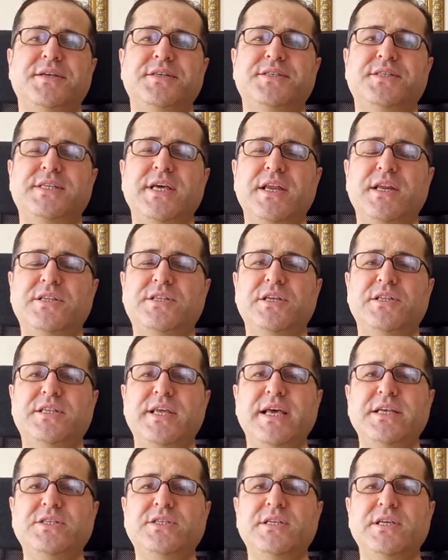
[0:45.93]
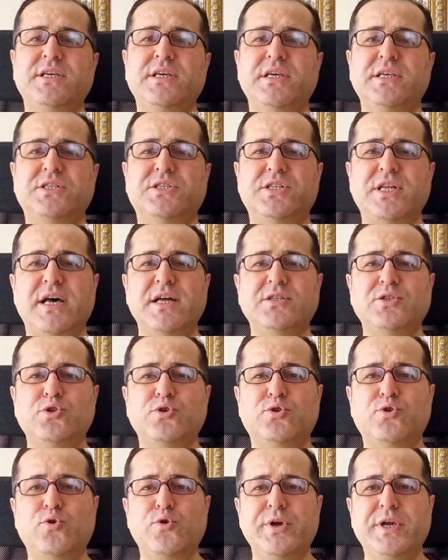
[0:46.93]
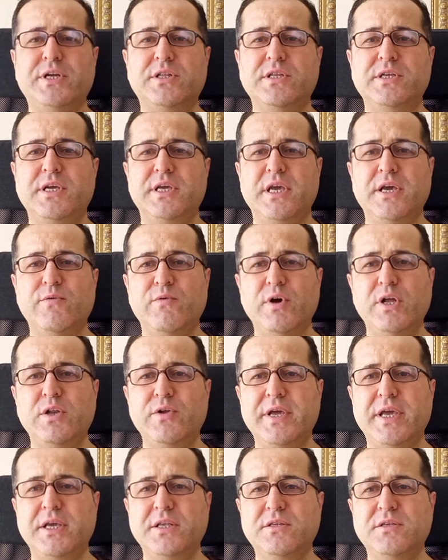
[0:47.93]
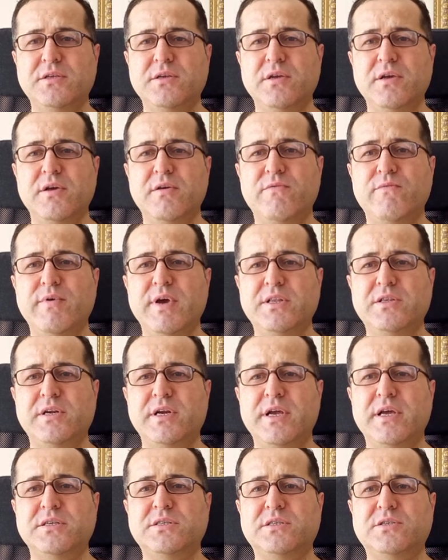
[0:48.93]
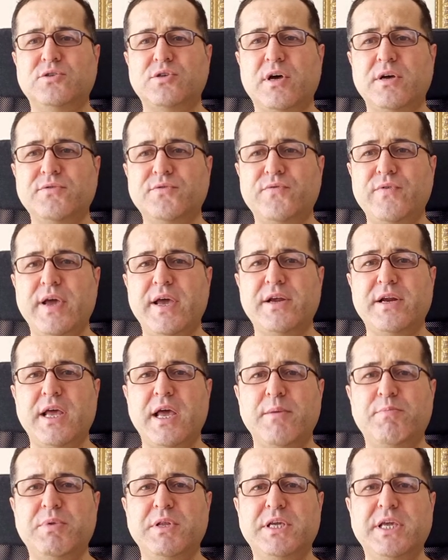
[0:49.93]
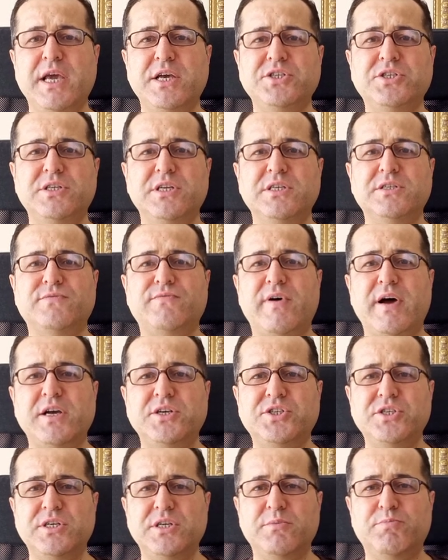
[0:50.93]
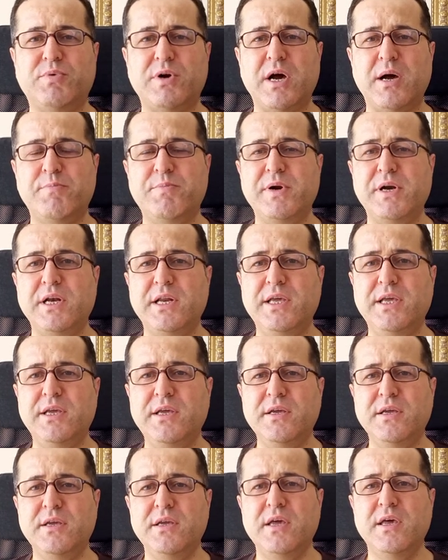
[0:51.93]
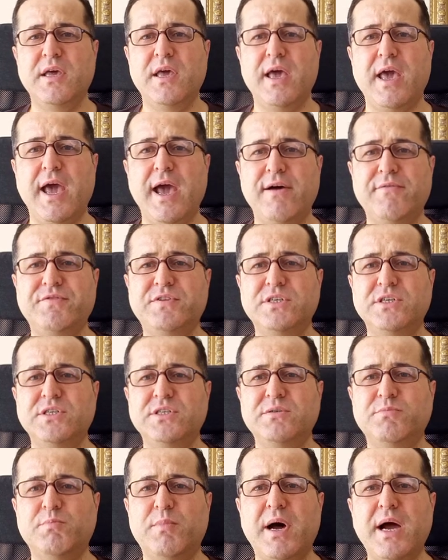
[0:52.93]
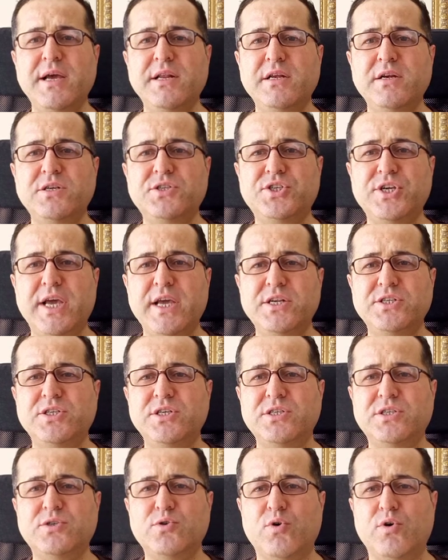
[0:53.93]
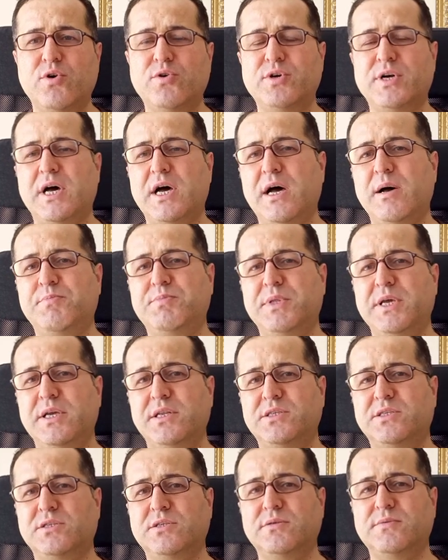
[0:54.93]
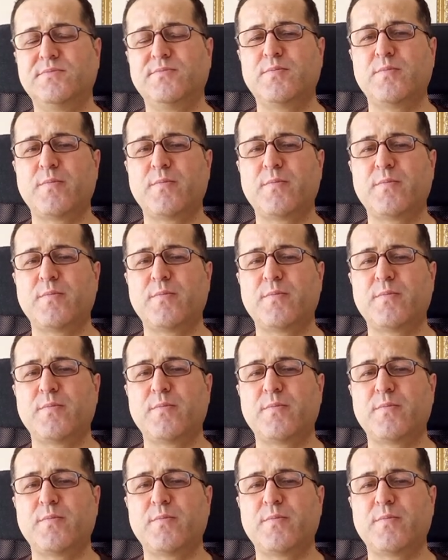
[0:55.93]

Sanity testing is done to quickly evaluate whether a software application is functioning properly after minor changes or updates.